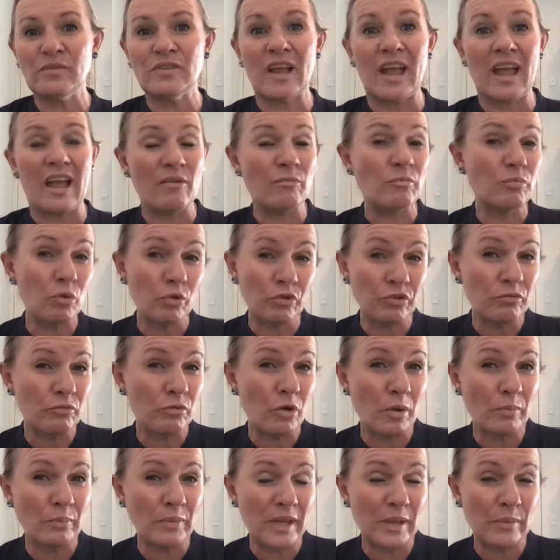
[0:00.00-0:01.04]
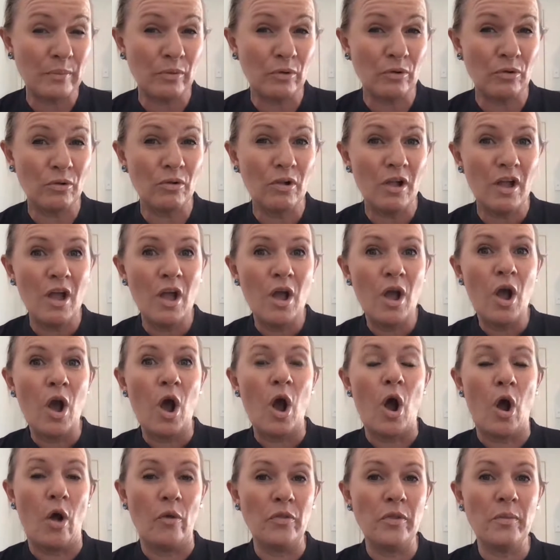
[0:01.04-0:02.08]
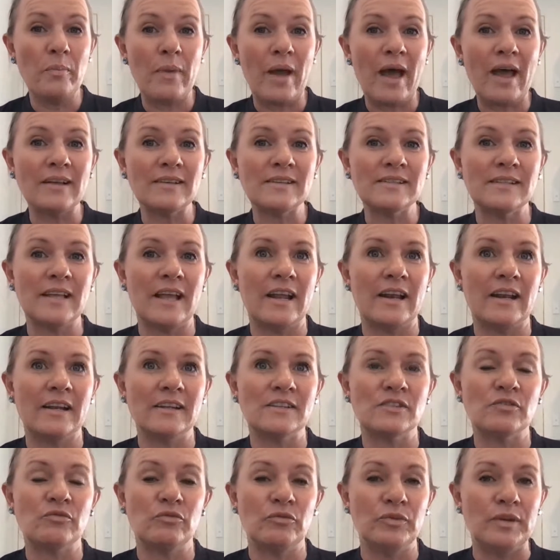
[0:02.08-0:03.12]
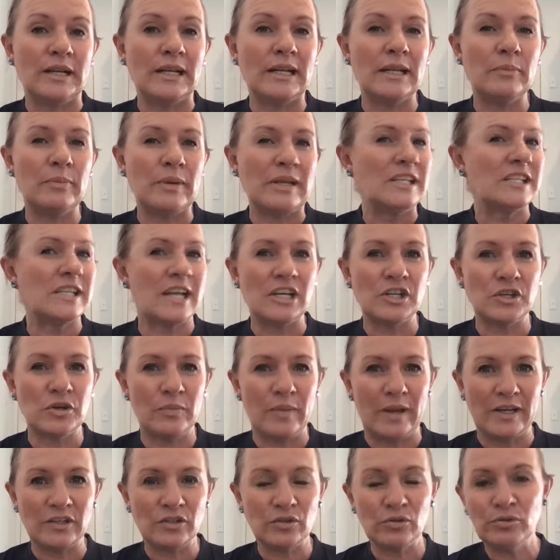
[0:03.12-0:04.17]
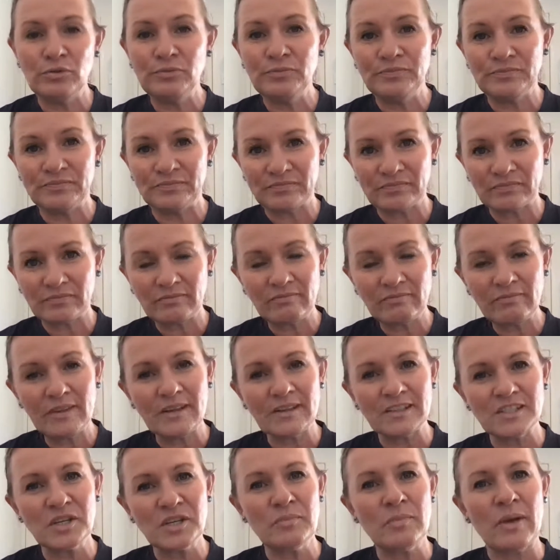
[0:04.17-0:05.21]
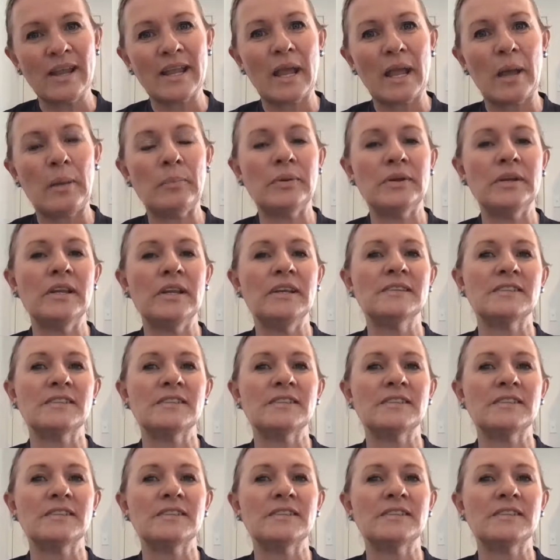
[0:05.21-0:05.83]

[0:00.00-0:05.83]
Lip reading: I have brought the wrong people on the bus, and it's really been detrimental to my company.